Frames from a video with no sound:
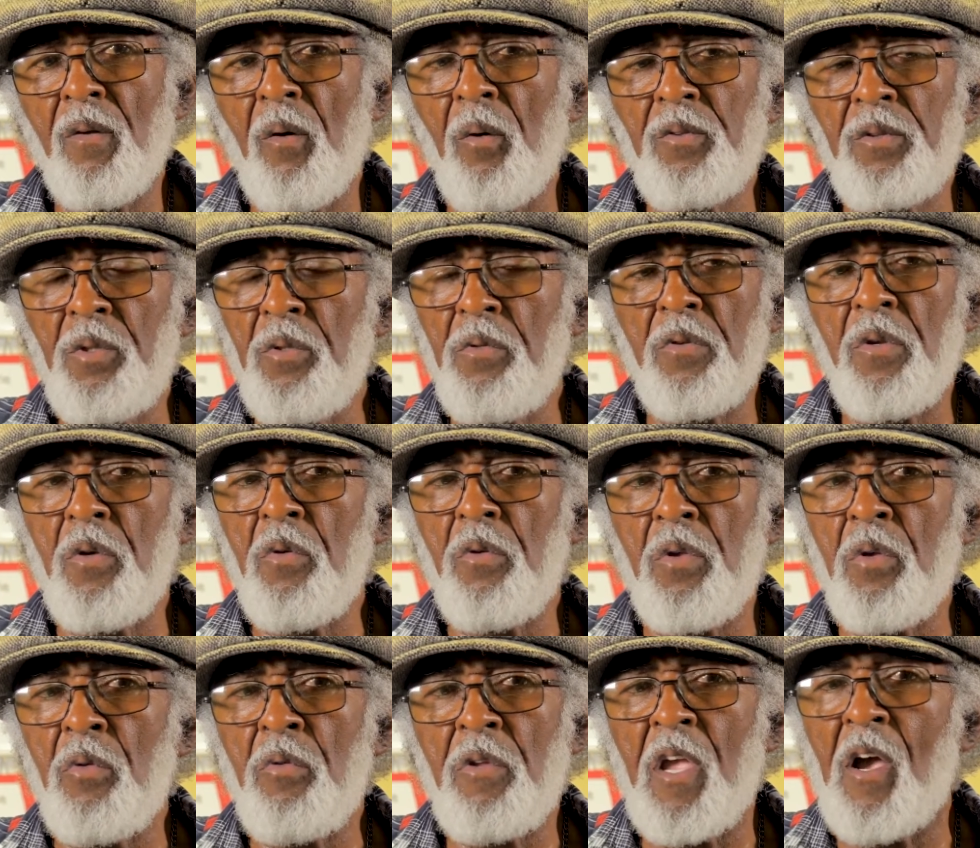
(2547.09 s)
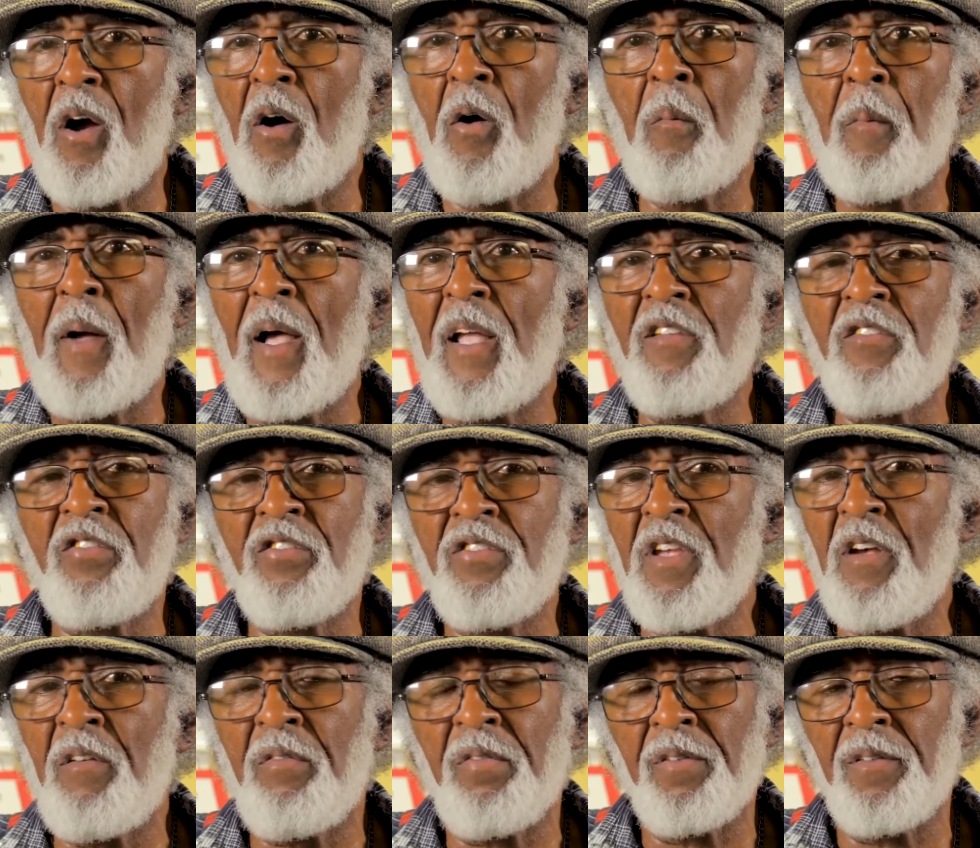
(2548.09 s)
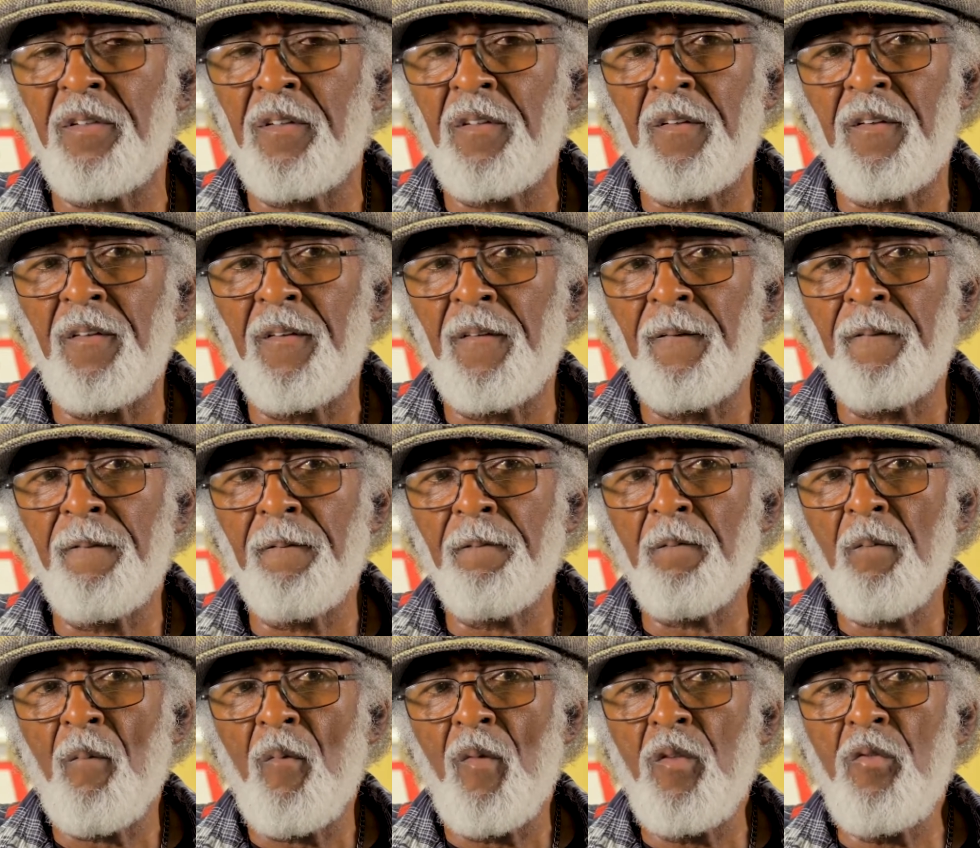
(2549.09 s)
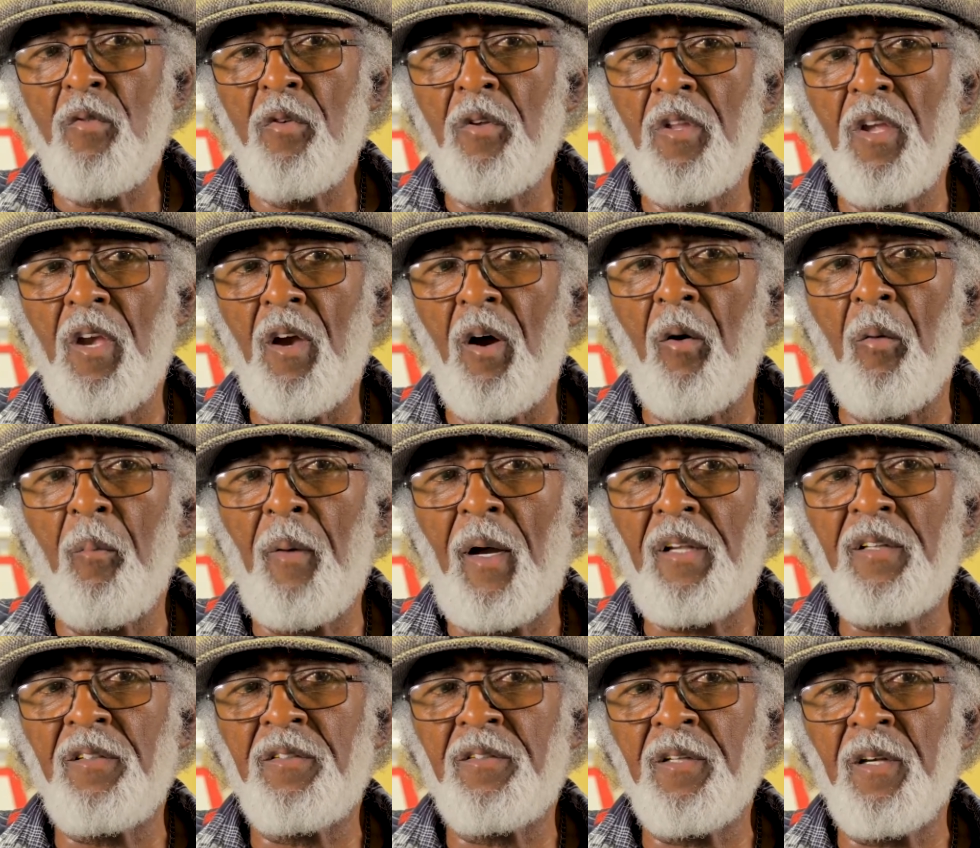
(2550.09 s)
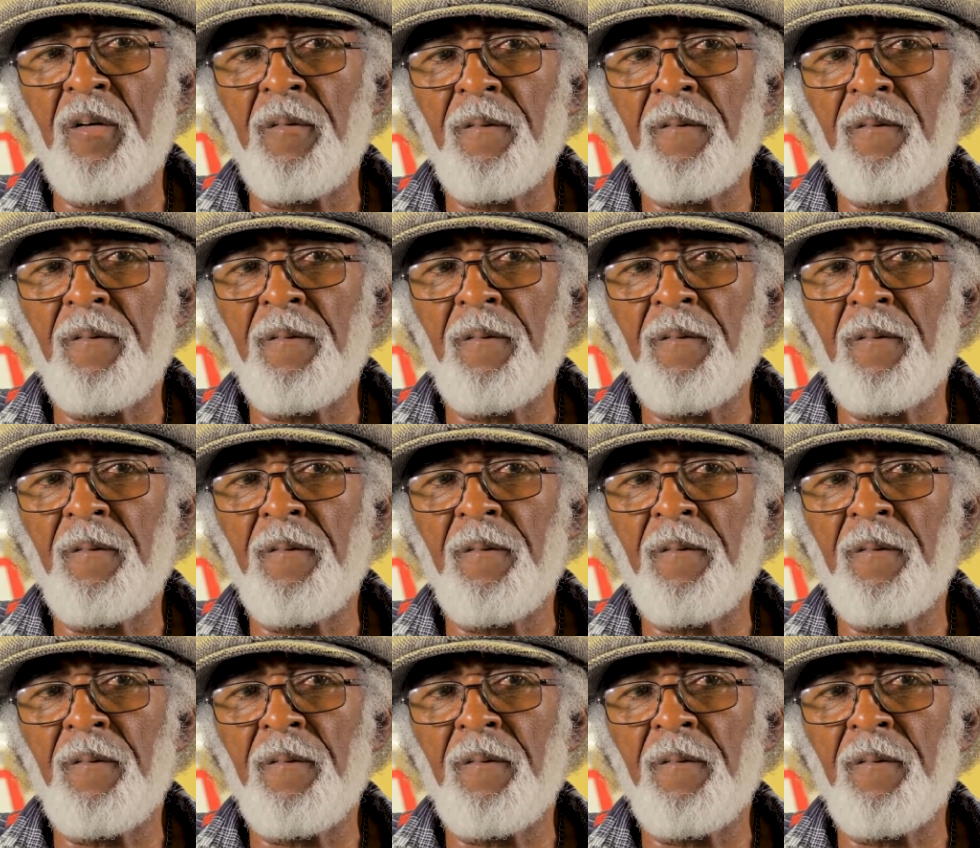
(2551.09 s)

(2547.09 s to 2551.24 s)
Oh, you there all by yourself. You there all by yourself.